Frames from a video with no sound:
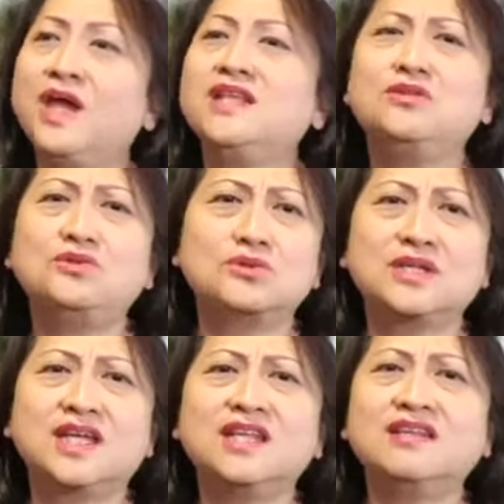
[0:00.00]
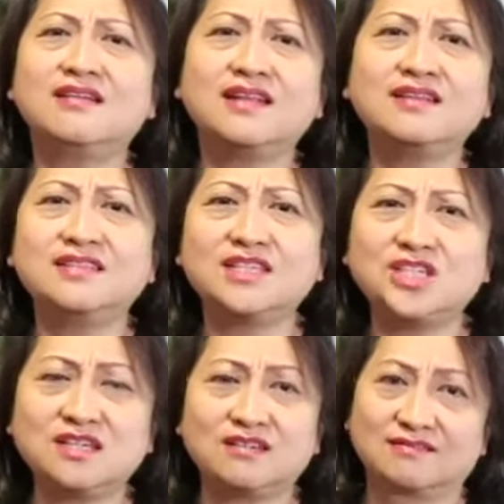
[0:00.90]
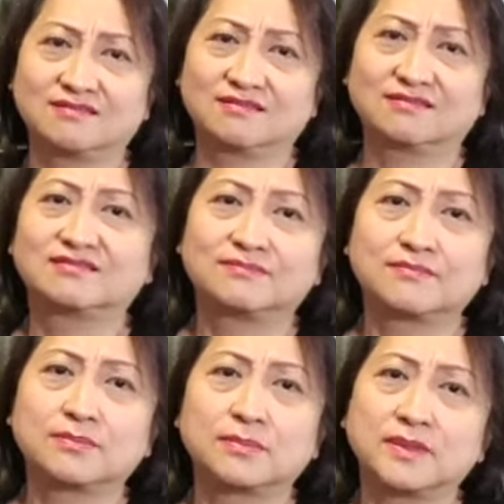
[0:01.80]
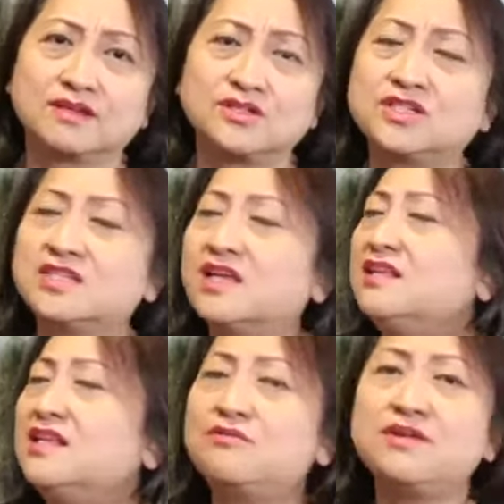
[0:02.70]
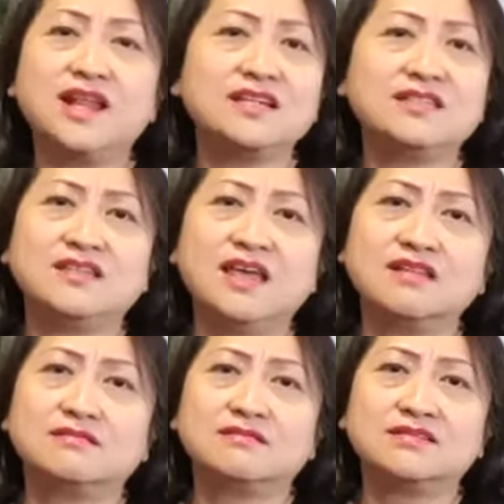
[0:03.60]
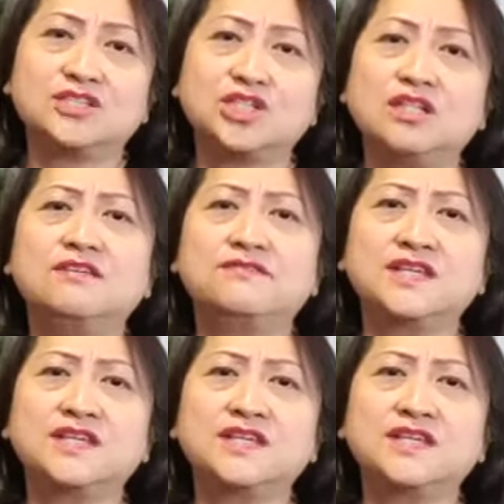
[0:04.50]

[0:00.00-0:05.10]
She went into kindergarten teaching. She suddenly realized that she